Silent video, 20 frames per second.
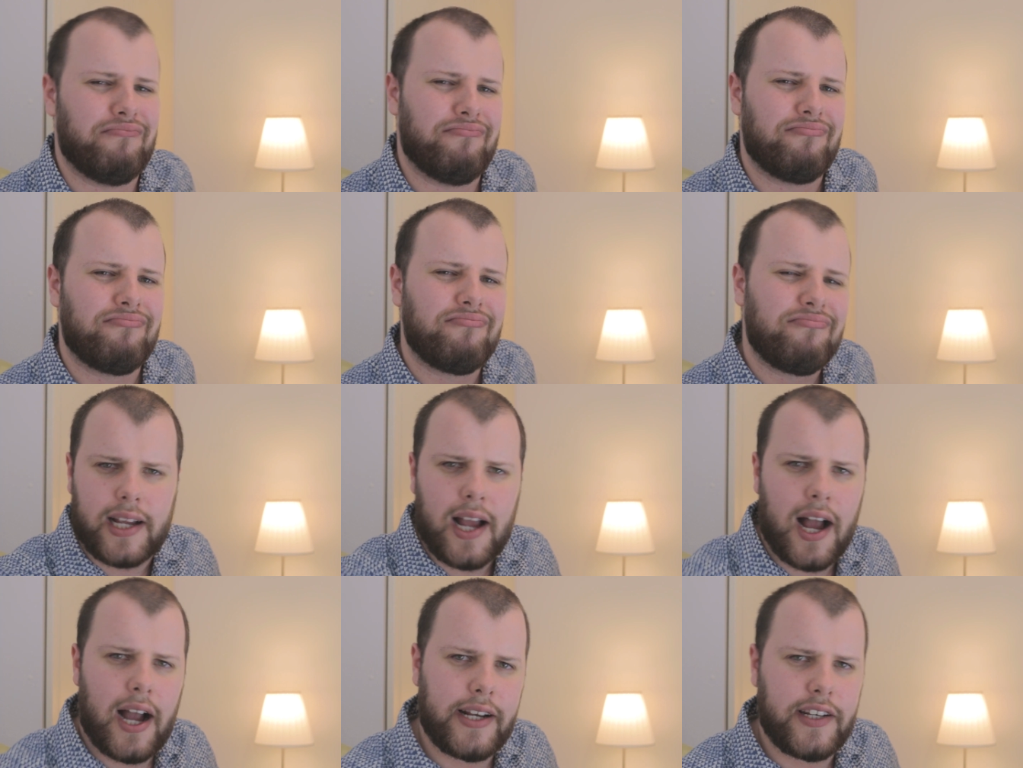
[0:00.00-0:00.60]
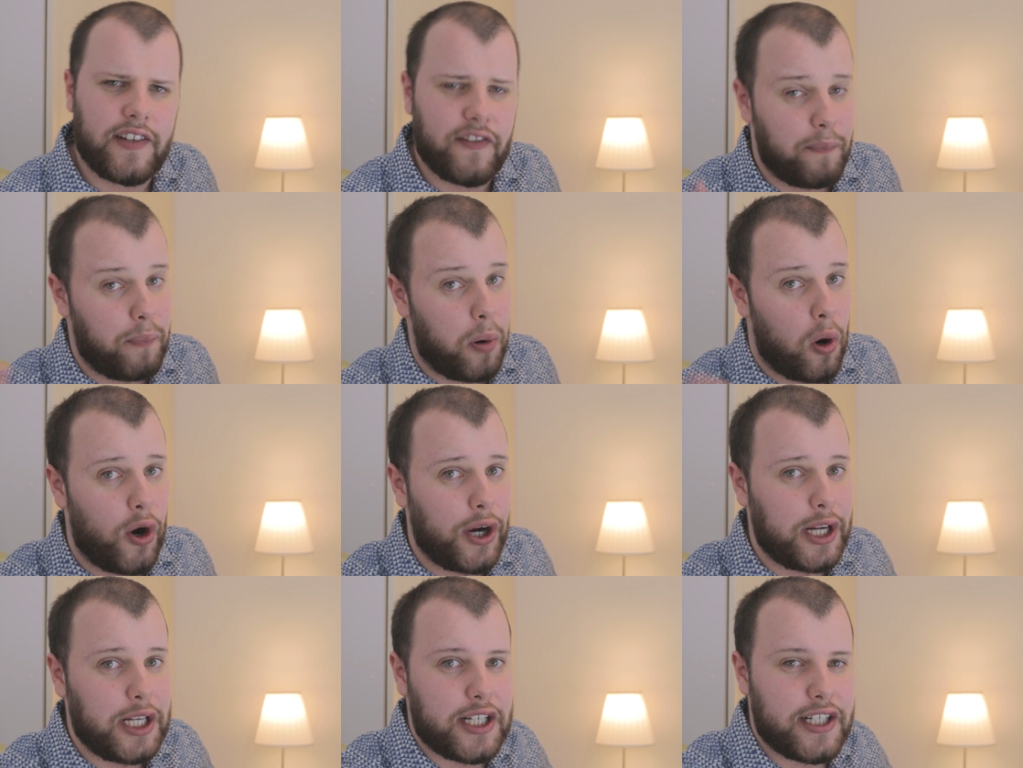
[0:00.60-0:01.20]
These are the kind of
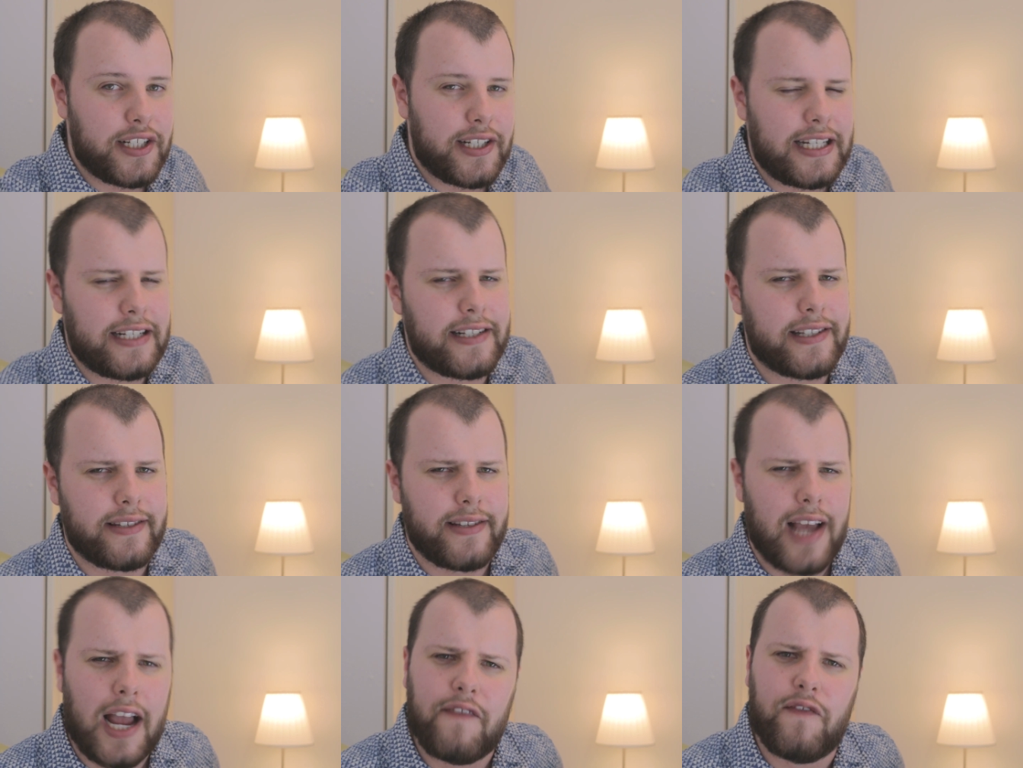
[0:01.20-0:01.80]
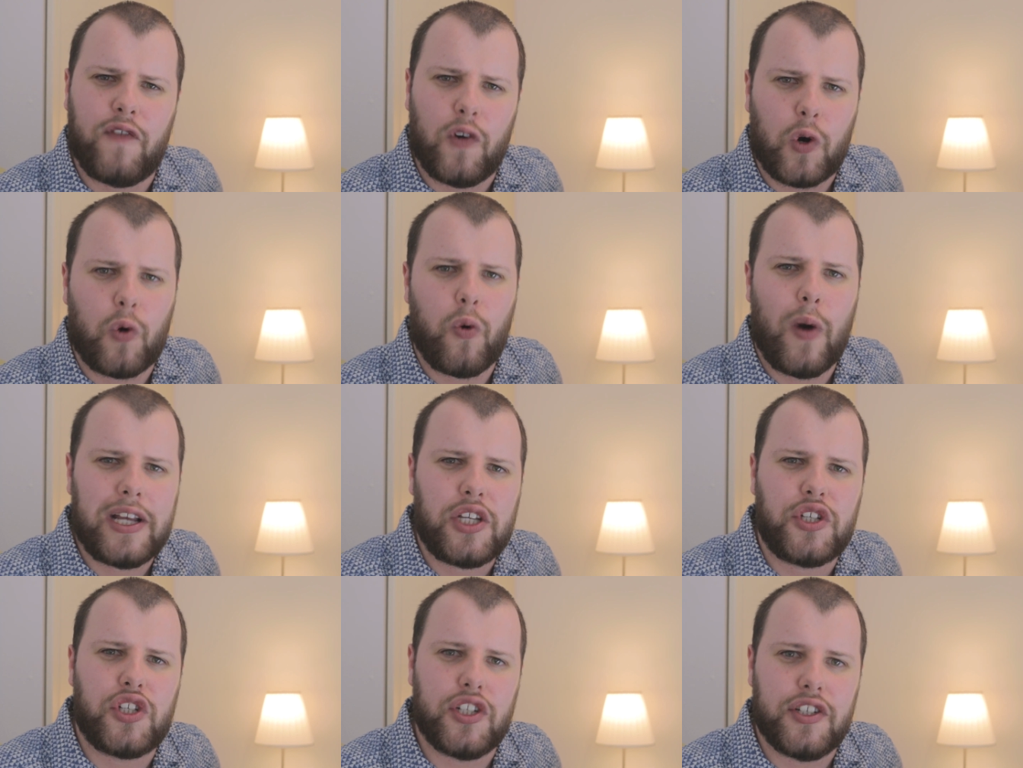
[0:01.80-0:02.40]
poignant, insightful
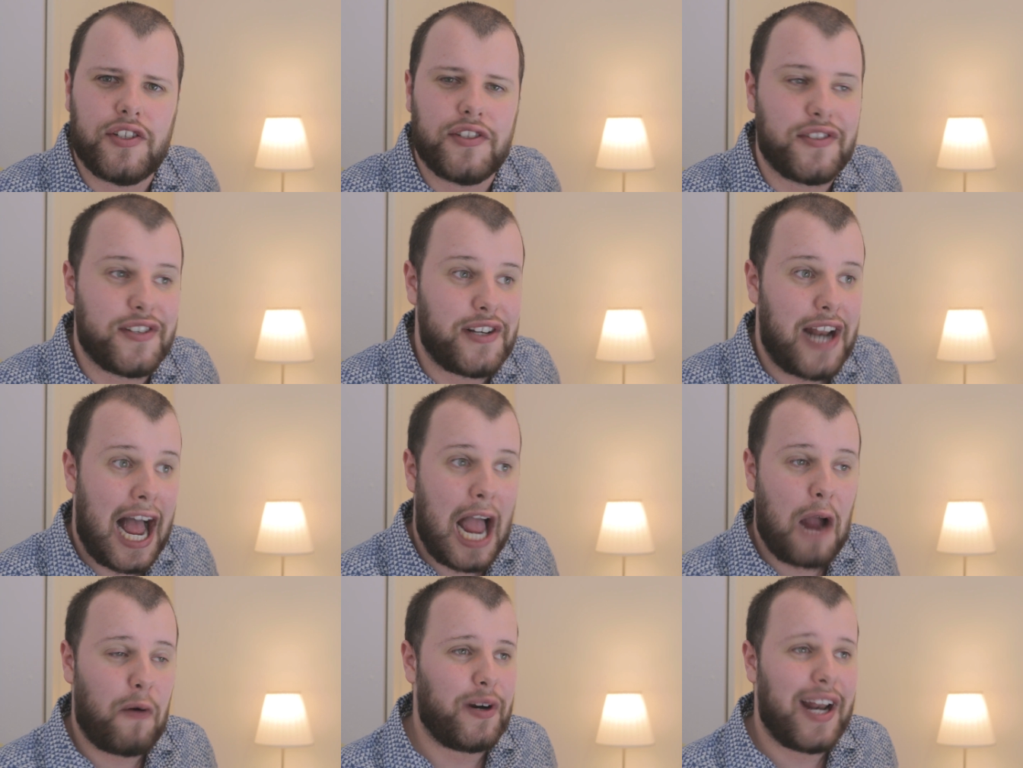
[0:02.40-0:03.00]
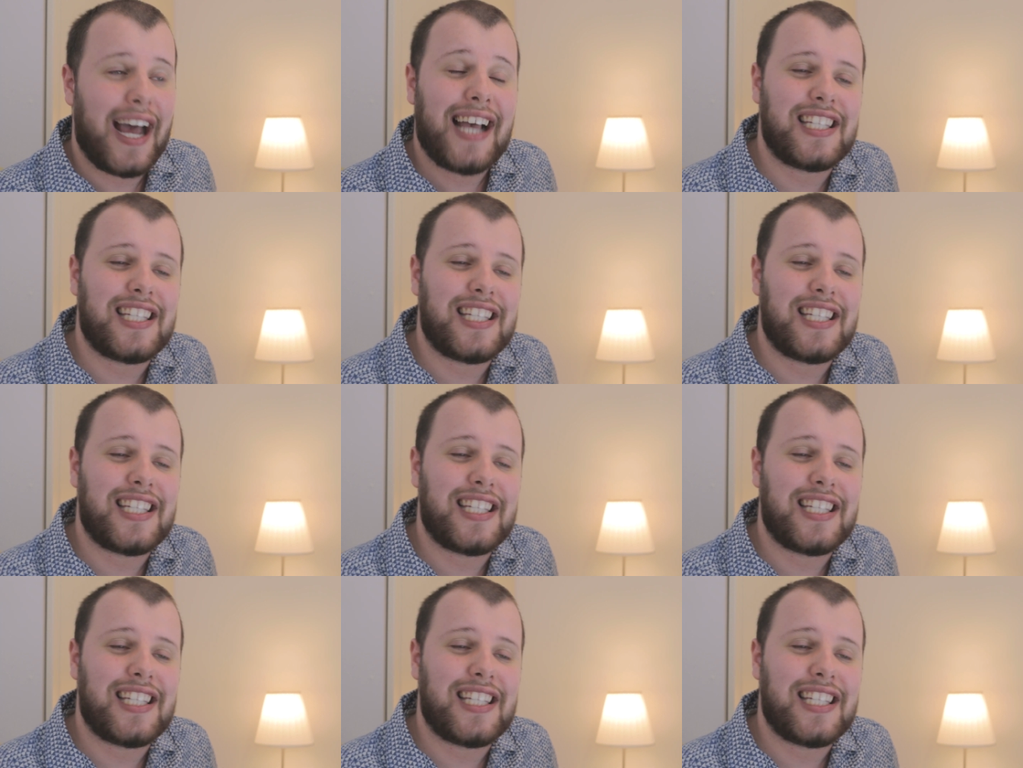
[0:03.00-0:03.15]
questions that I would